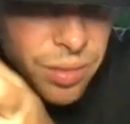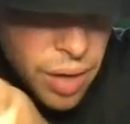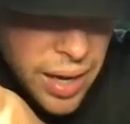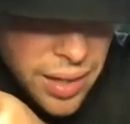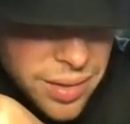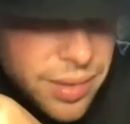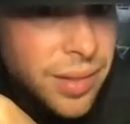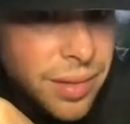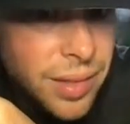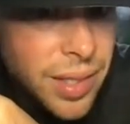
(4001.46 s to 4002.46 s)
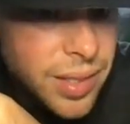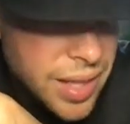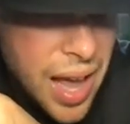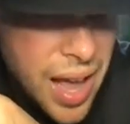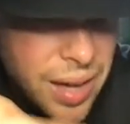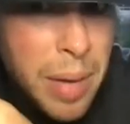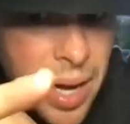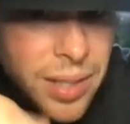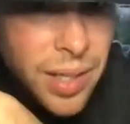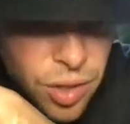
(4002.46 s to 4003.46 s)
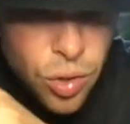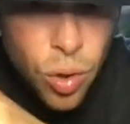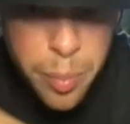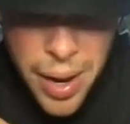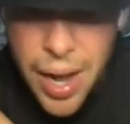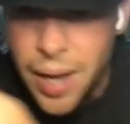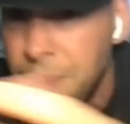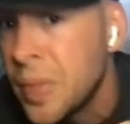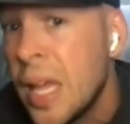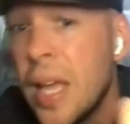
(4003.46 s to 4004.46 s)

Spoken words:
right? This is the hotbox_pod